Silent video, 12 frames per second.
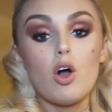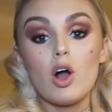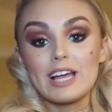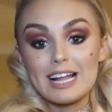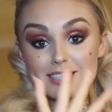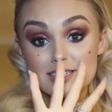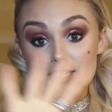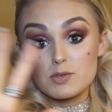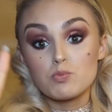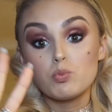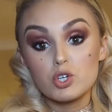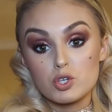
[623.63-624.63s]
against this
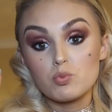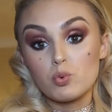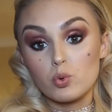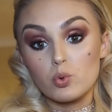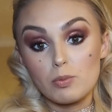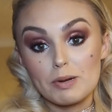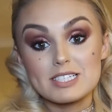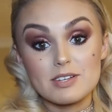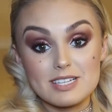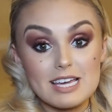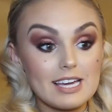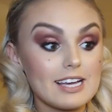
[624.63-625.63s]
wooden wall because I
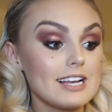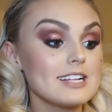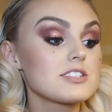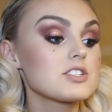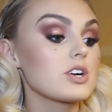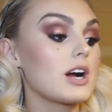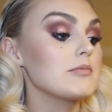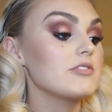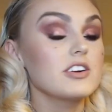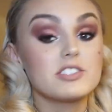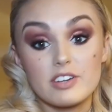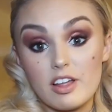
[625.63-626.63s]
was taking an Instagram
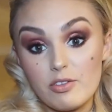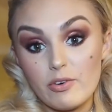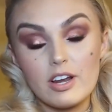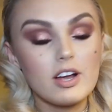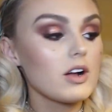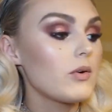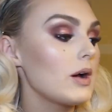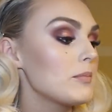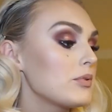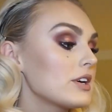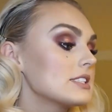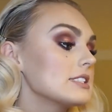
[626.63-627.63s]
photo and I no, thought it looked
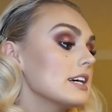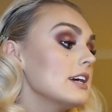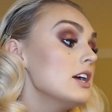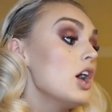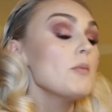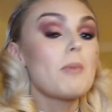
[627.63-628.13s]
quite pretty.